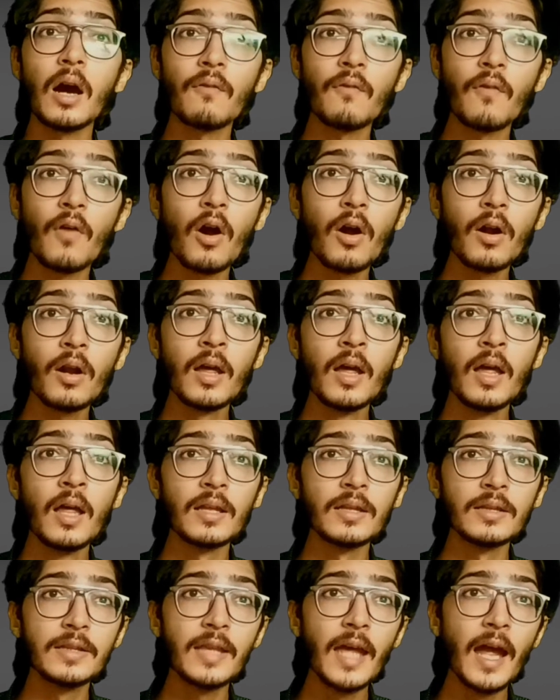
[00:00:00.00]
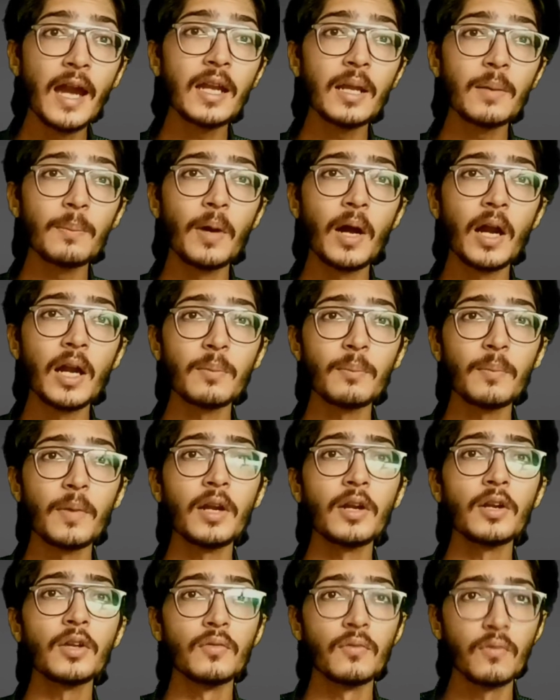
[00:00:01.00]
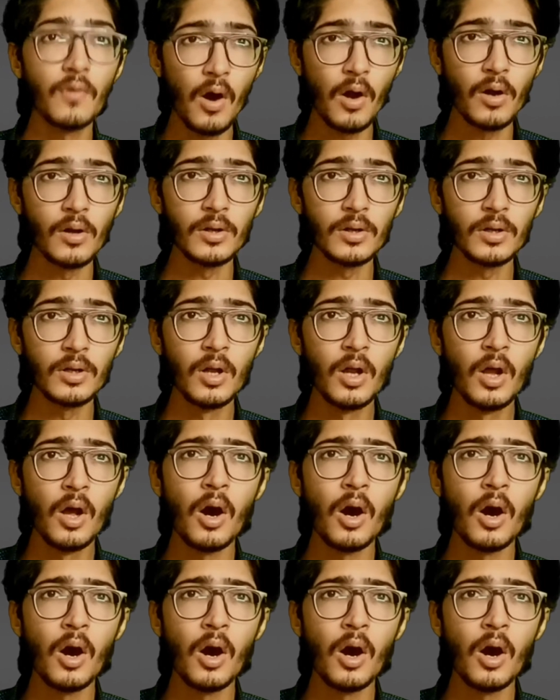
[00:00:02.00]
afford that apartment you want,